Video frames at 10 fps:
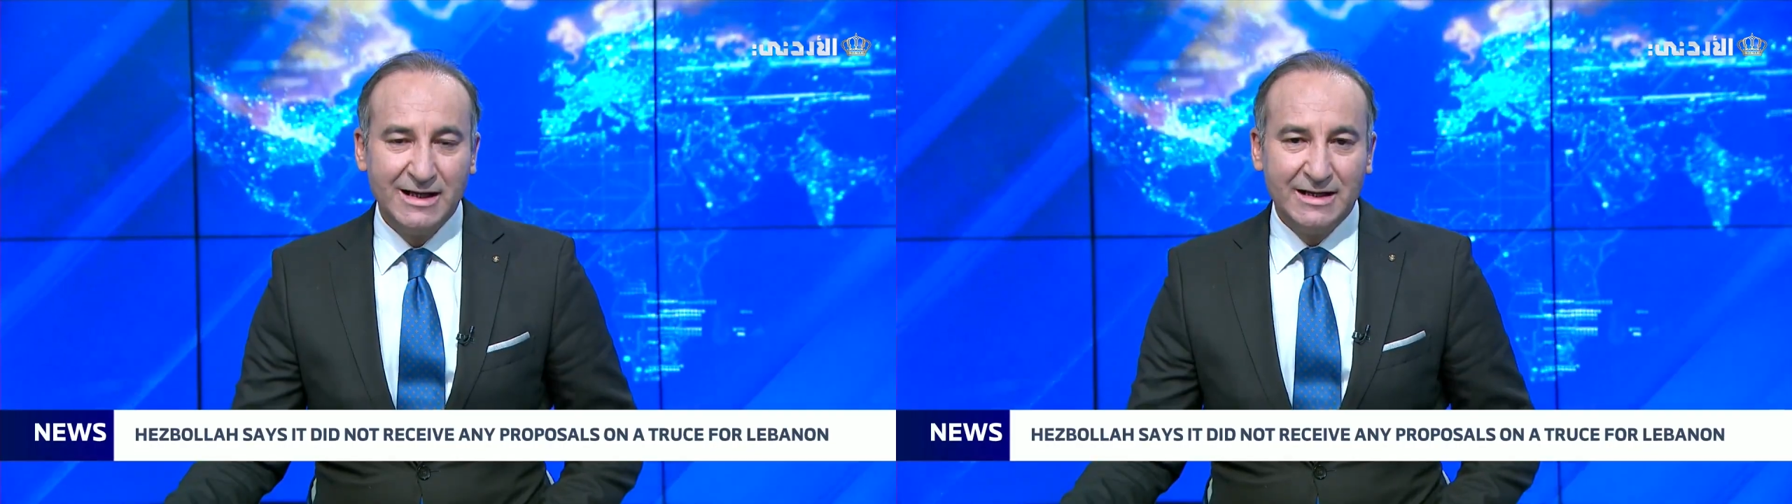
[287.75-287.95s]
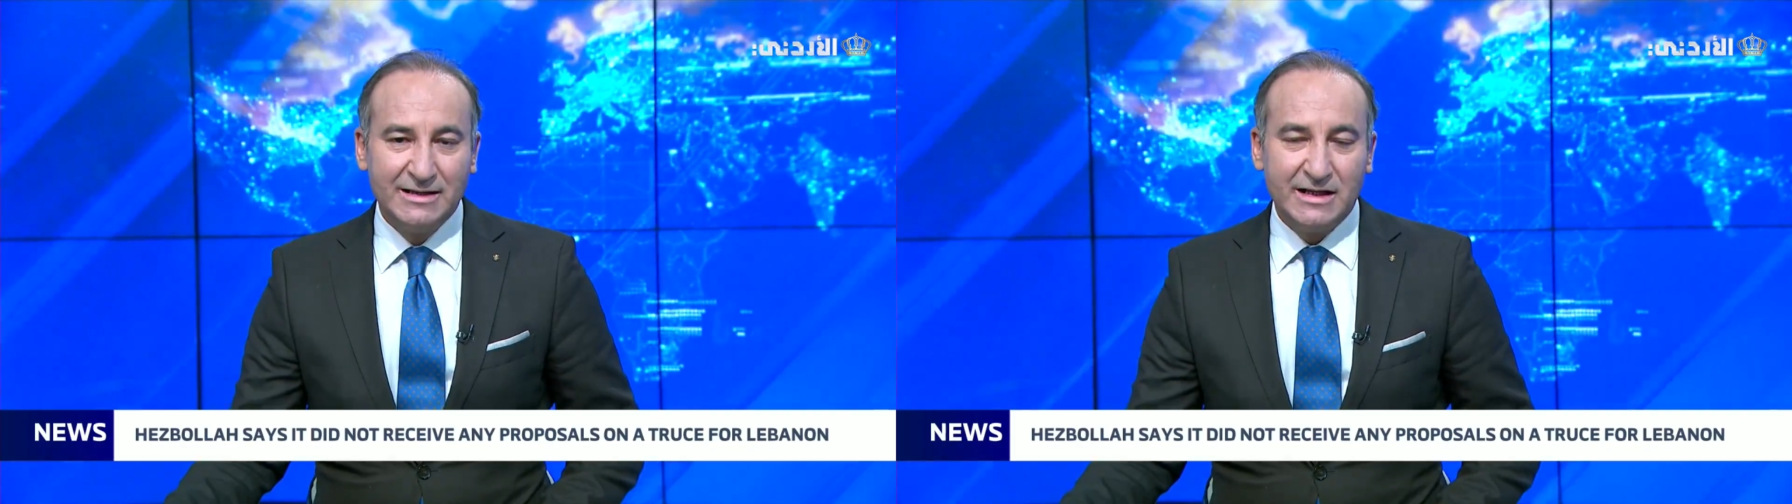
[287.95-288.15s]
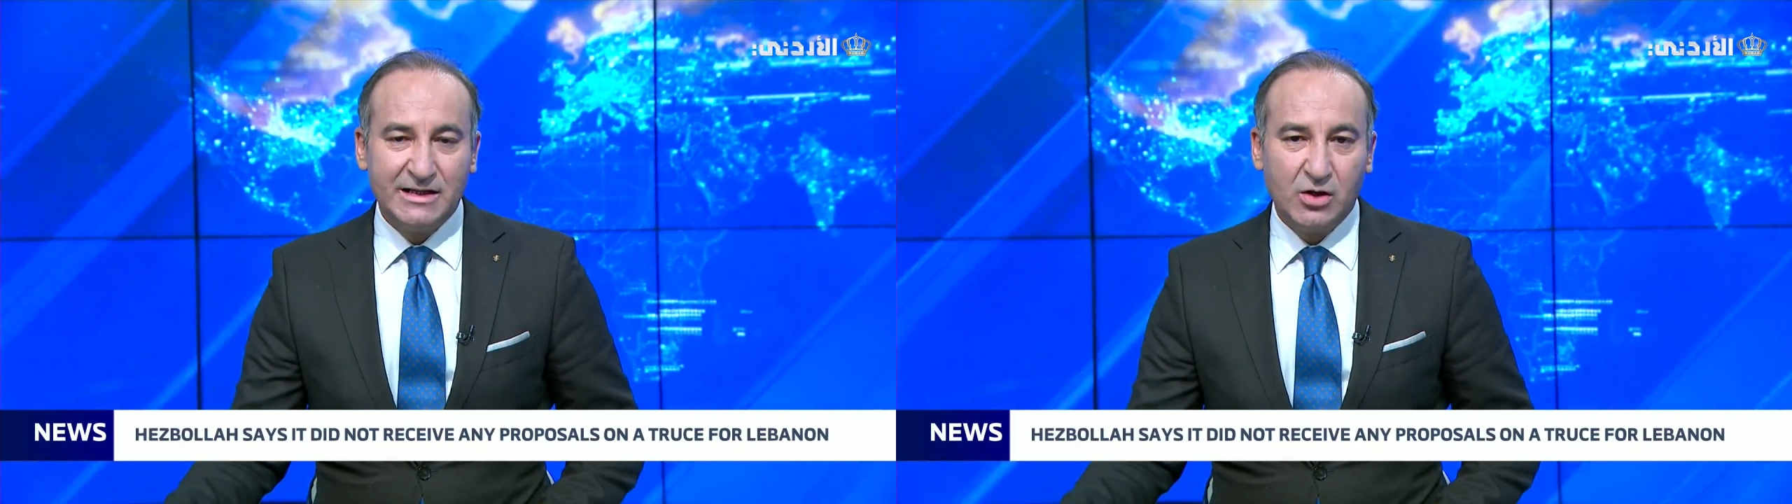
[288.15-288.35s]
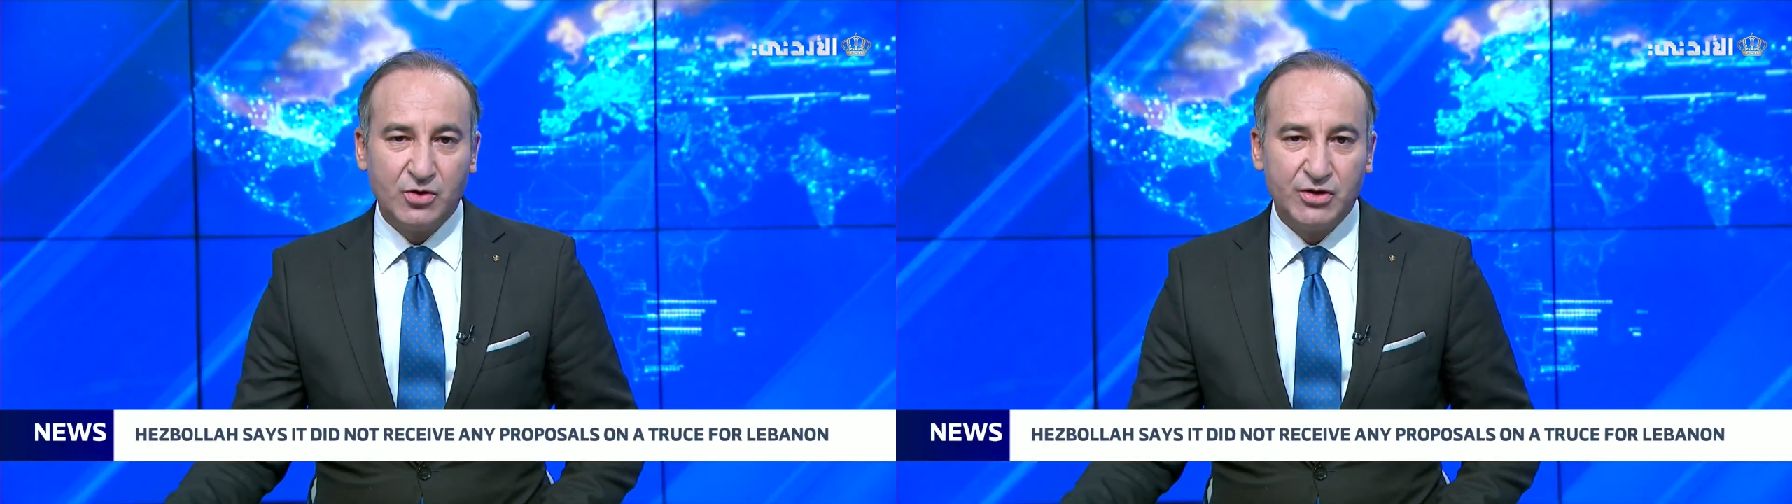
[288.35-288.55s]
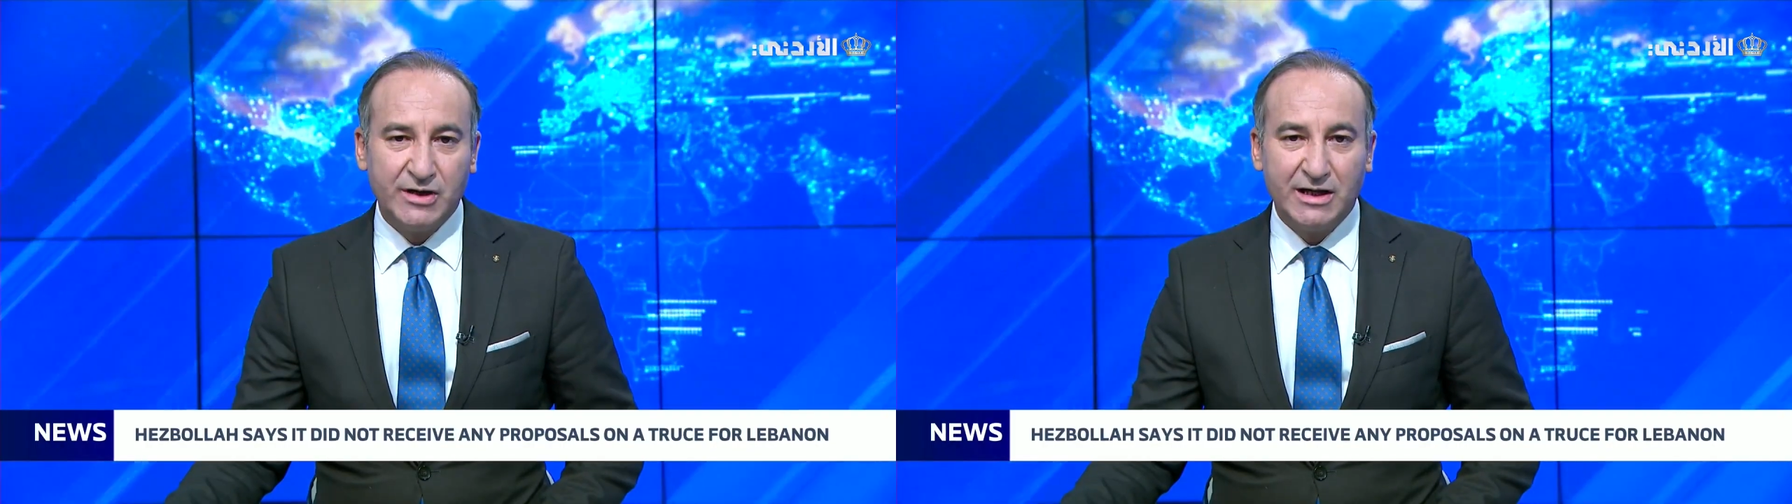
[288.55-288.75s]
since
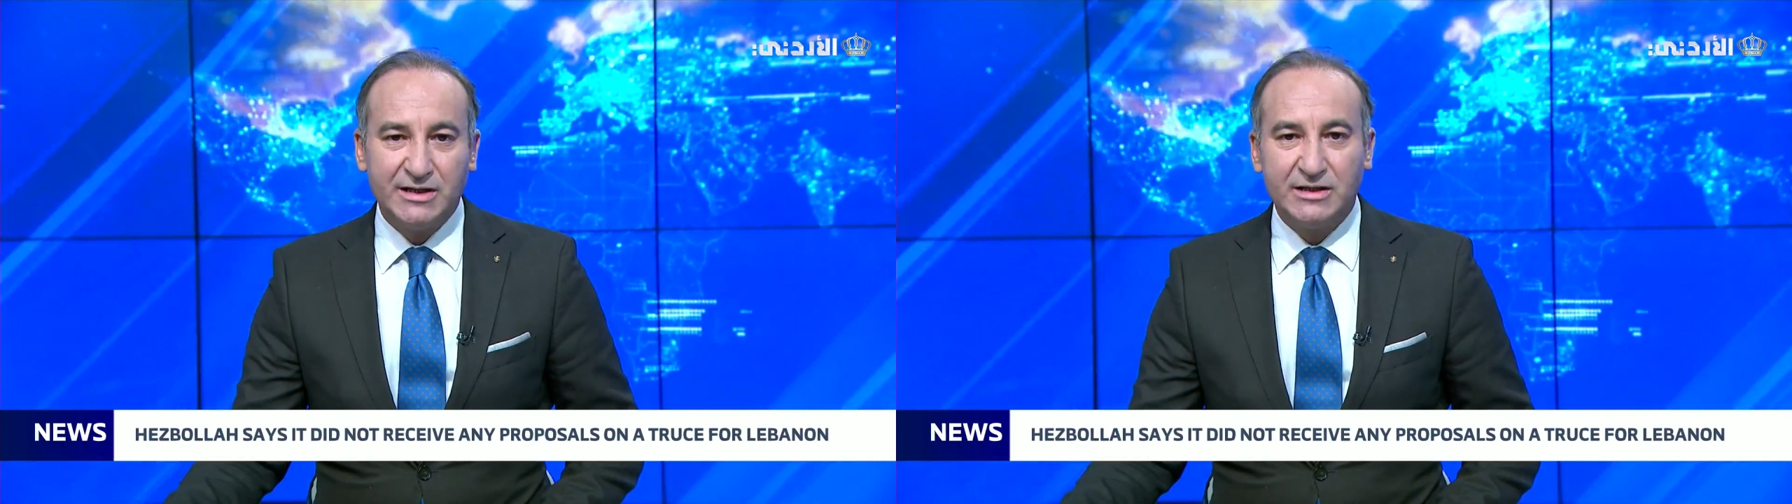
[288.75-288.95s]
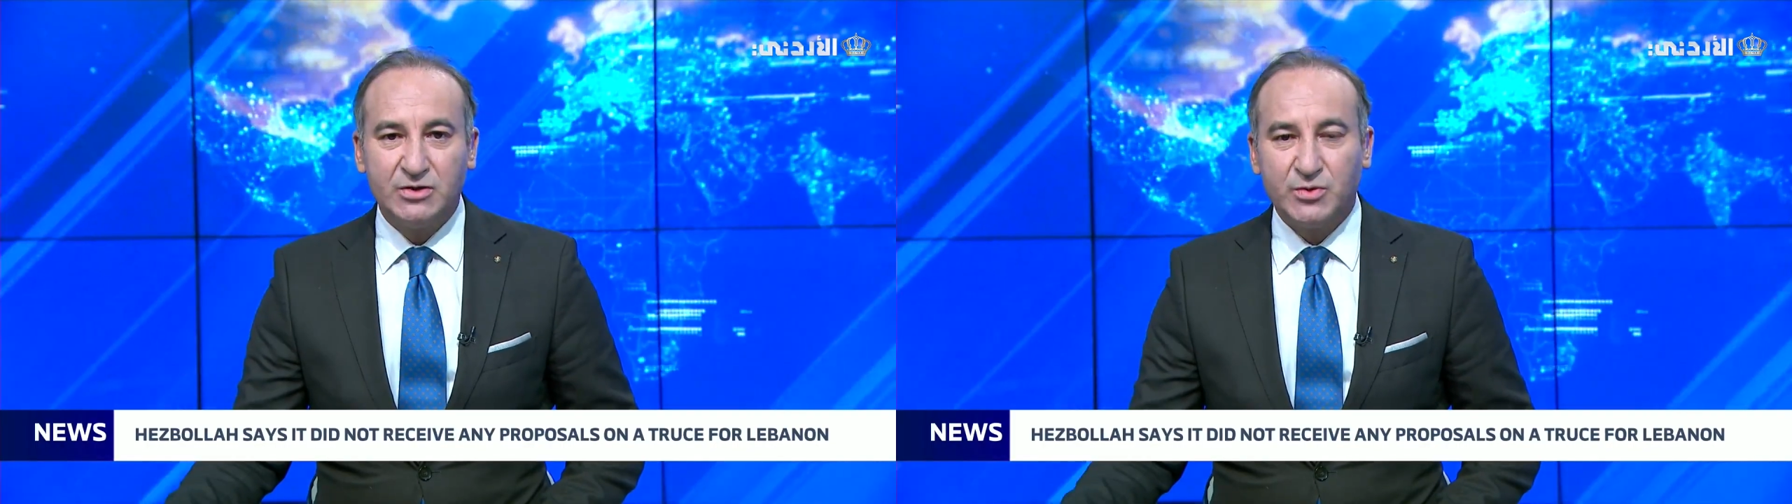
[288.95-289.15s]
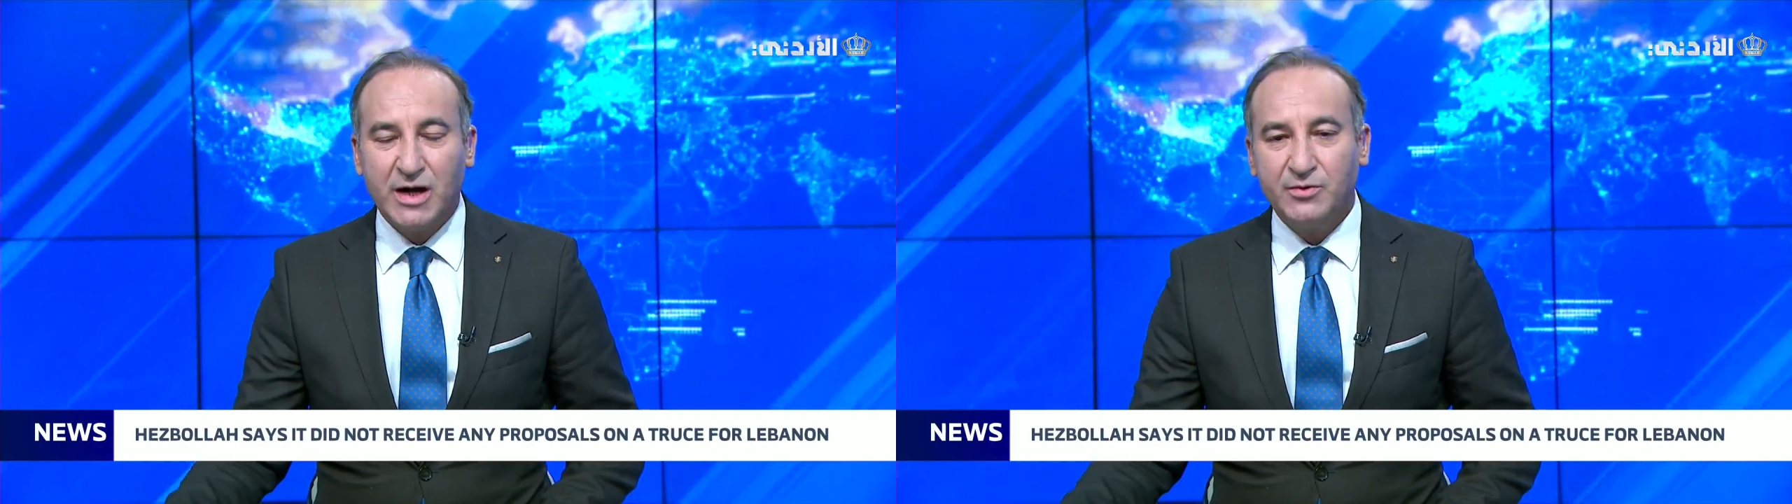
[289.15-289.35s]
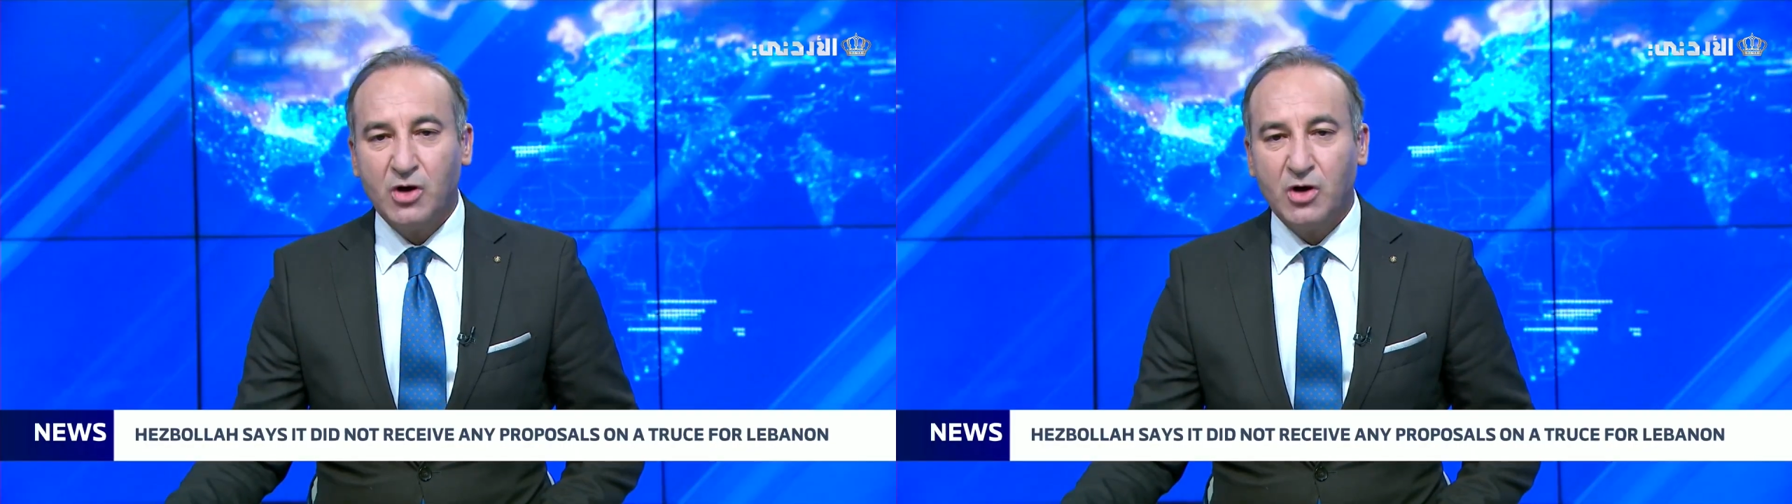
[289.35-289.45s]
launching its ground